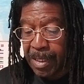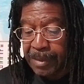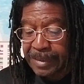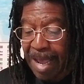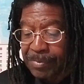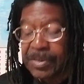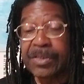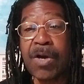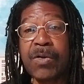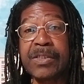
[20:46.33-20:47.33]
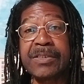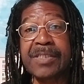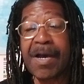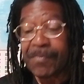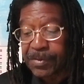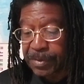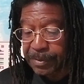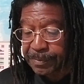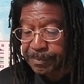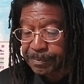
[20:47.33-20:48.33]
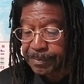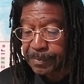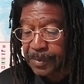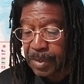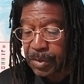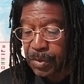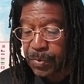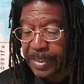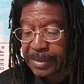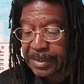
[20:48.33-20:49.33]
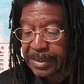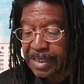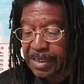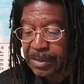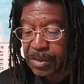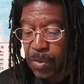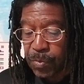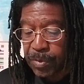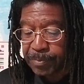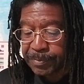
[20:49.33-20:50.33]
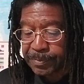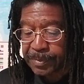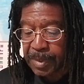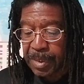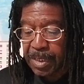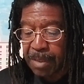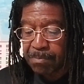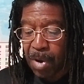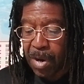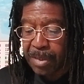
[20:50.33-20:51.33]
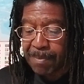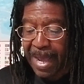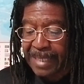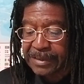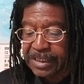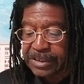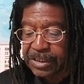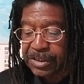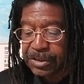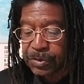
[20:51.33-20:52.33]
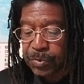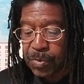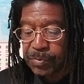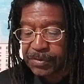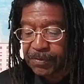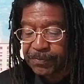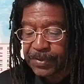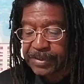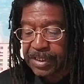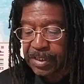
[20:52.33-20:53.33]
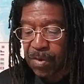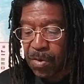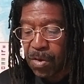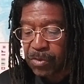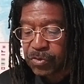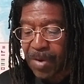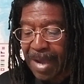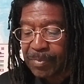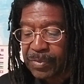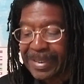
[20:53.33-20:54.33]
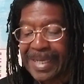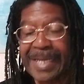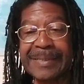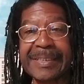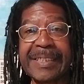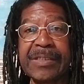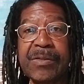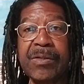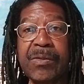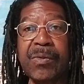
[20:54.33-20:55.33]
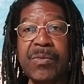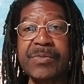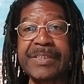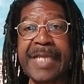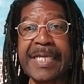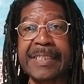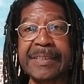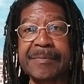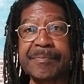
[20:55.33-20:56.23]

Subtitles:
South Dakota's Governor Chris Noem barred by indigenous groups from visiting all tribal lands in her home state.